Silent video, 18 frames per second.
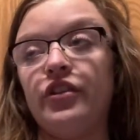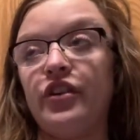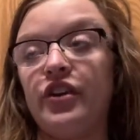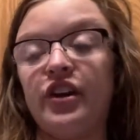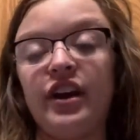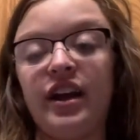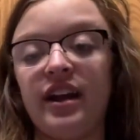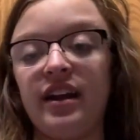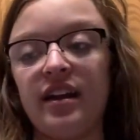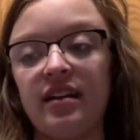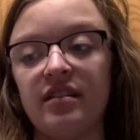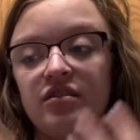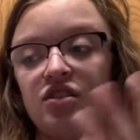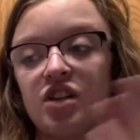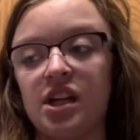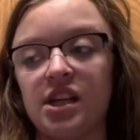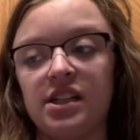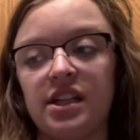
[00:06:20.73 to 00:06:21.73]
learning
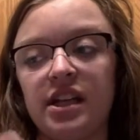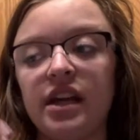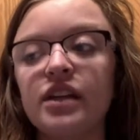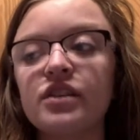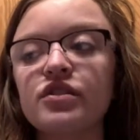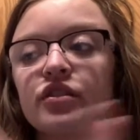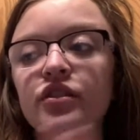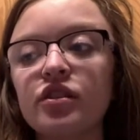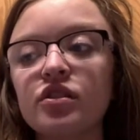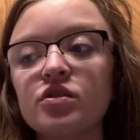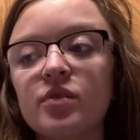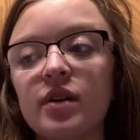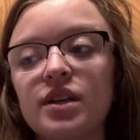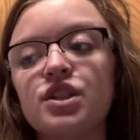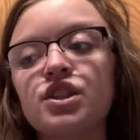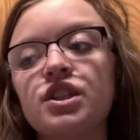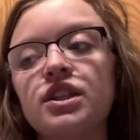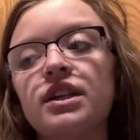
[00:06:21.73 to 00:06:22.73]
and trying to answer those
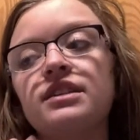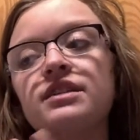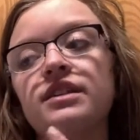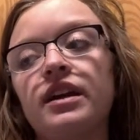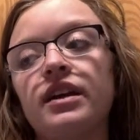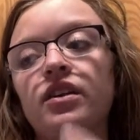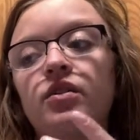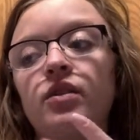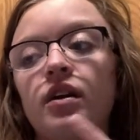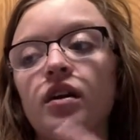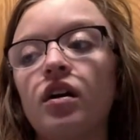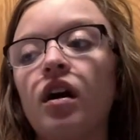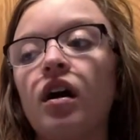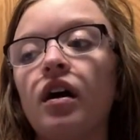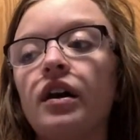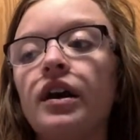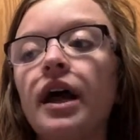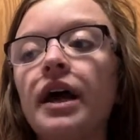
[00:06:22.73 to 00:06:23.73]
questions, and you can
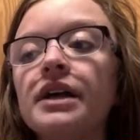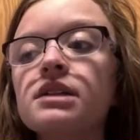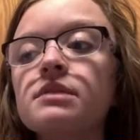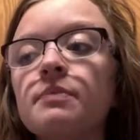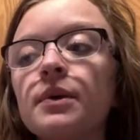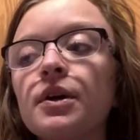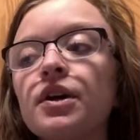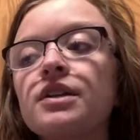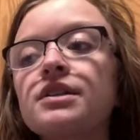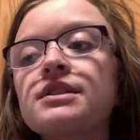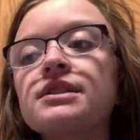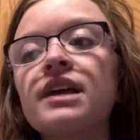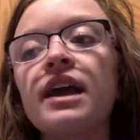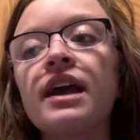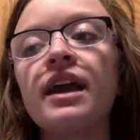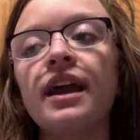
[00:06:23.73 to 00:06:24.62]
call in experts